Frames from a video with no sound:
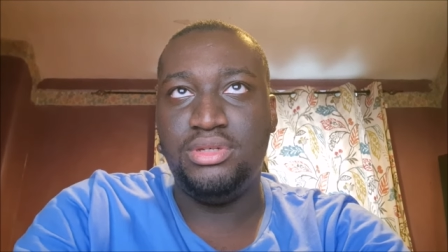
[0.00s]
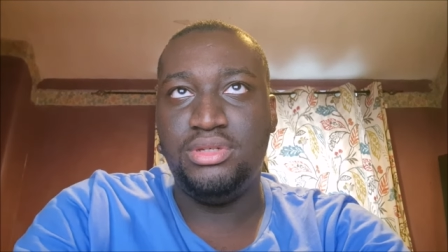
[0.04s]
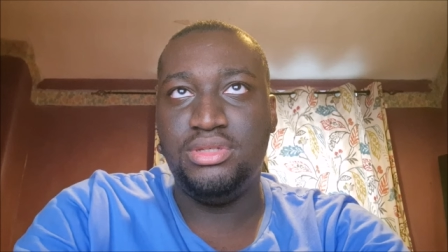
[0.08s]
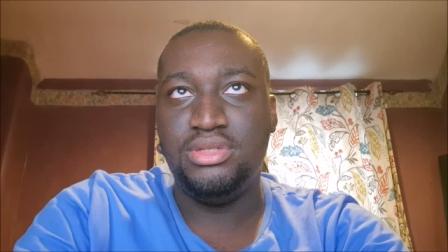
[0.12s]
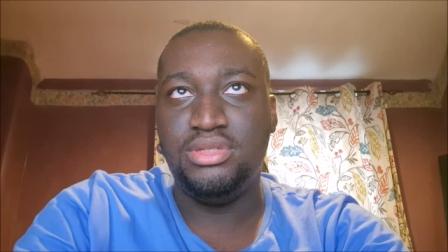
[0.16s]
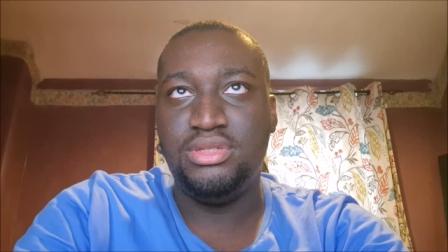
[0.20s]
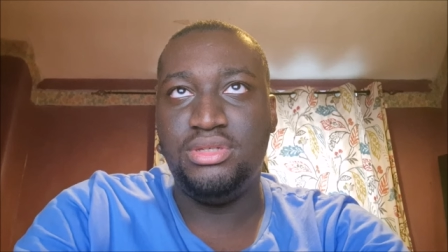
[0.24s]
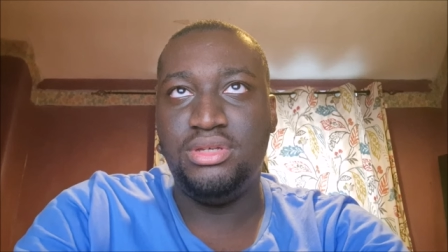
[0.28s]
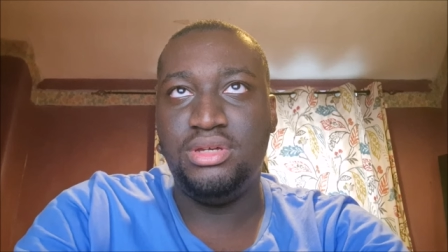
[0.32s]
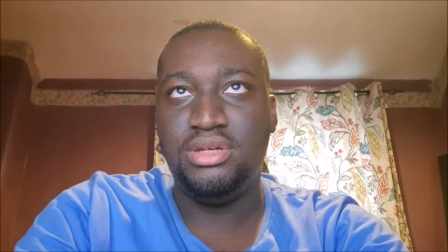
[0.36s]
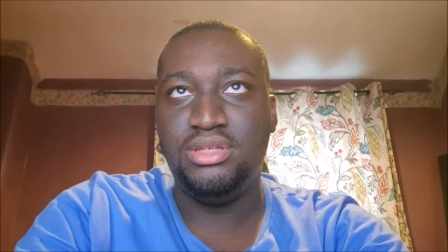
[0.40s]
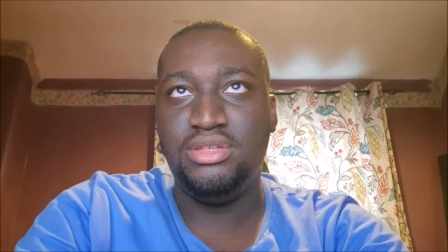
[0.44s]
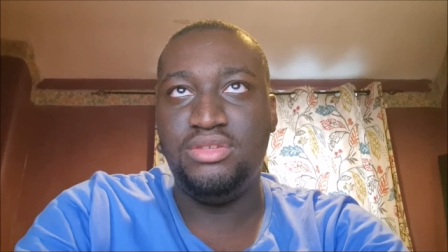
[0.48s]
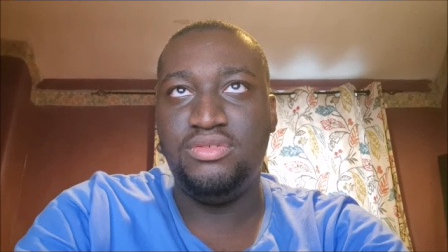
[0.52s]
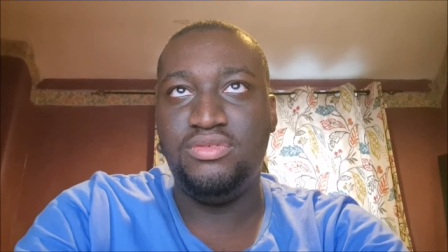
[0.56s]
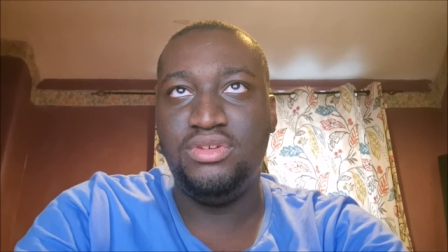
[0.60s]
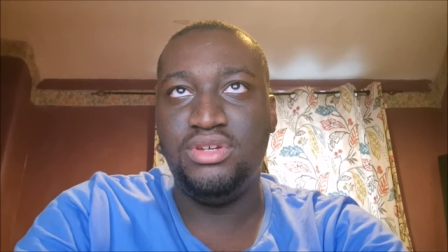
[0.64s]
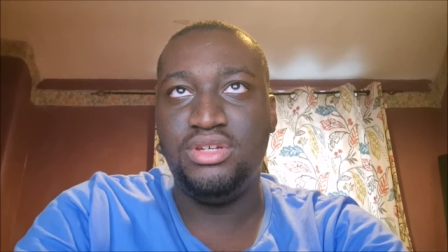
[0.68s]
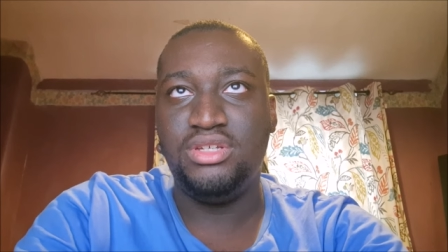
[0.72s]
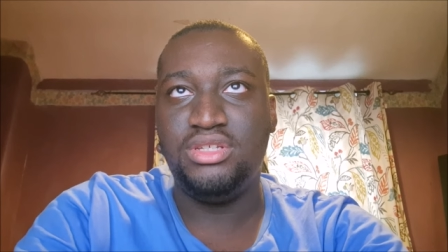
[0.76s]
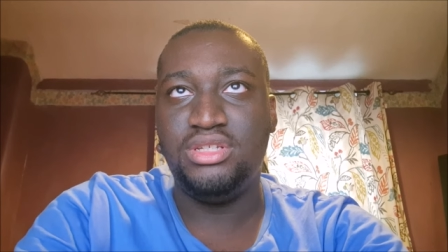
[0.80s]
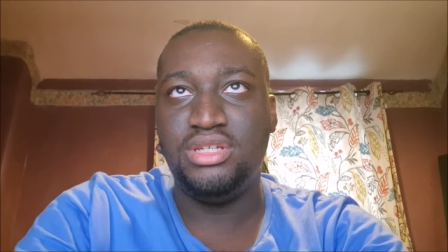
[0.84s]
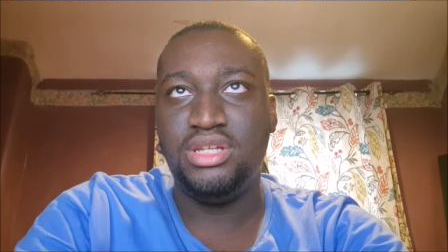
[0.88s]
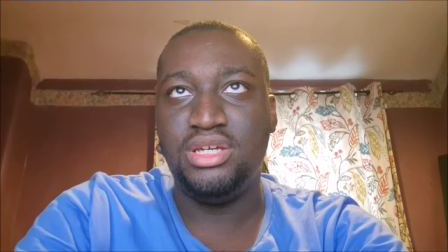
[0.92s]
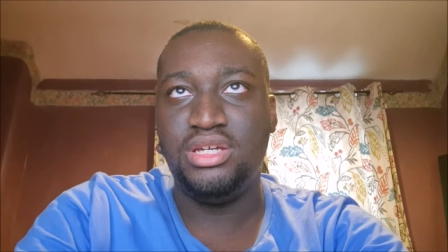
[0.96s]
So it's a science
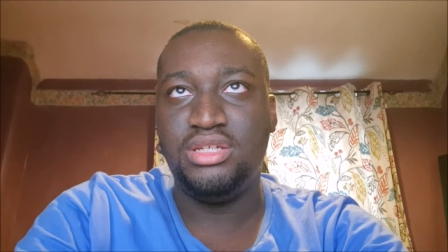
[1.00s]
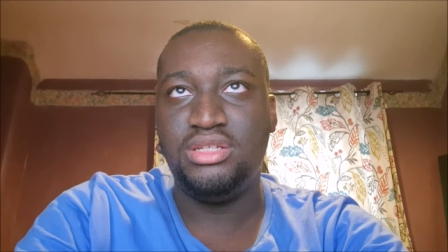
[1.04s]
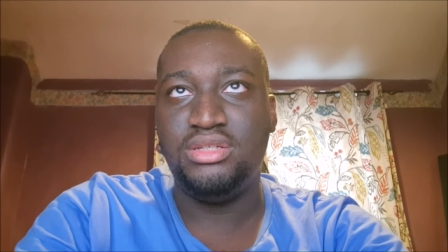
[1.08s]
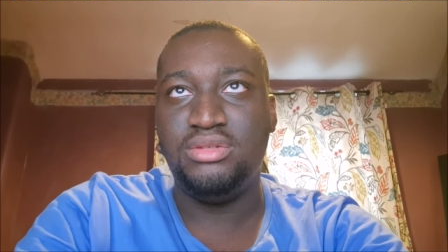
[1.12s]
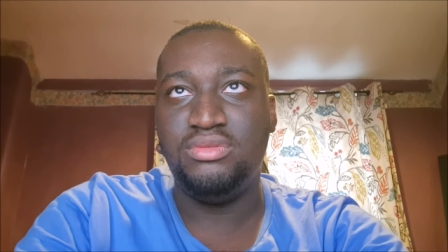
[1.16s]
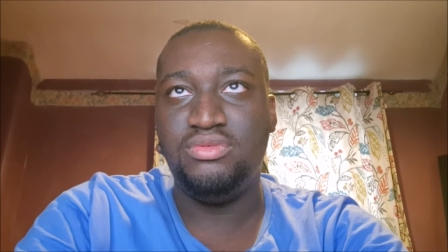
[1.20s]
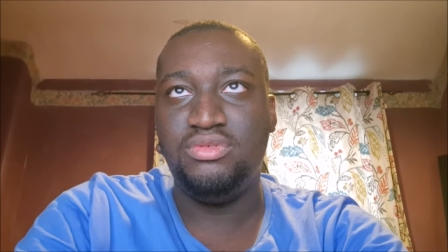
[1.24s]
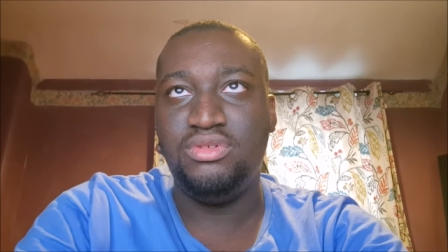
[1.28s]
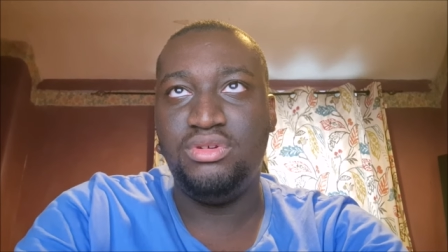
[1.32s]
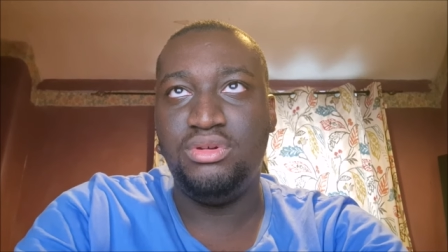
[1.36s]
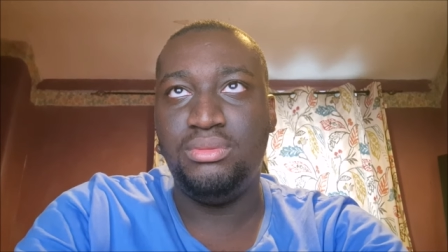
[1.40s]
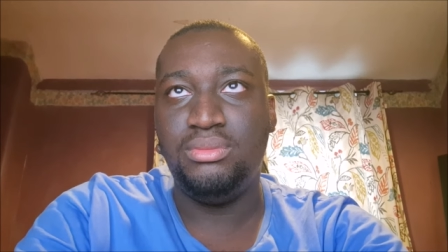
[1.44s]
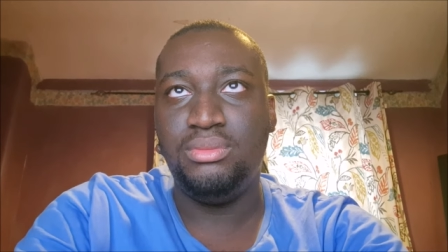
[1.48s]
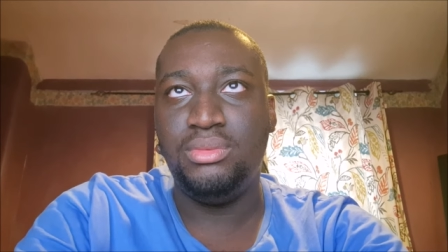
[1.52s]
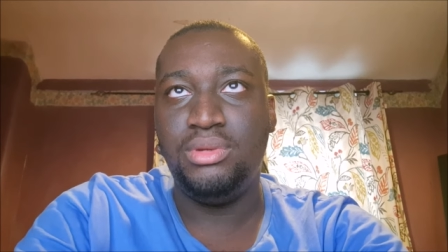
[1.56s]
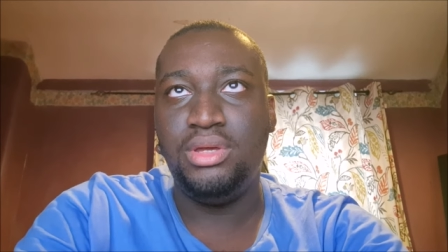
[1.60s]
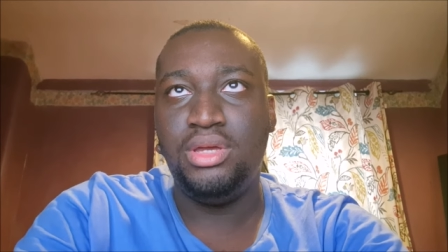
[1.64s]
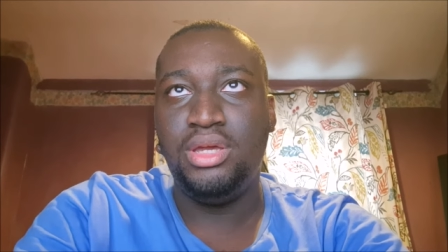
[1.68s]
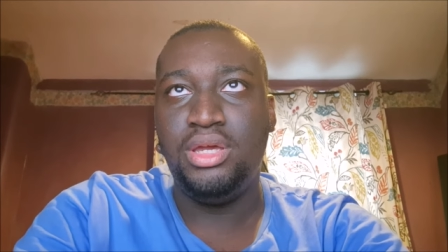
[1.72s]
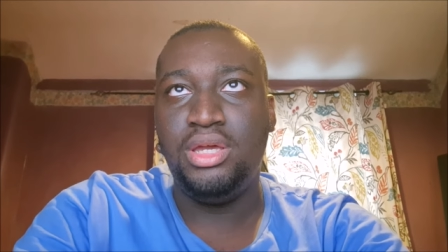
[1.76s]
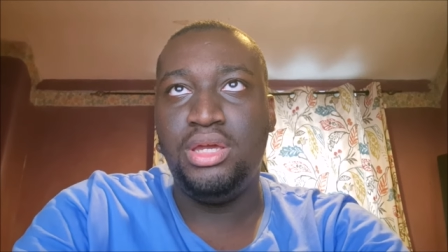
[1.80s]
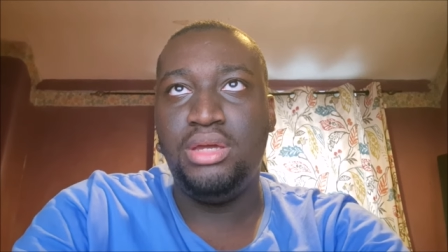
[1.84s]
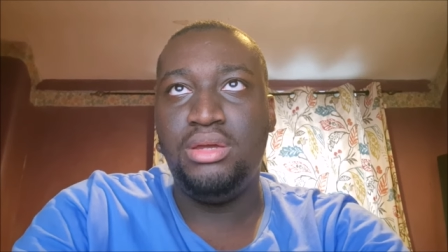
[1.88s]
fiction action film.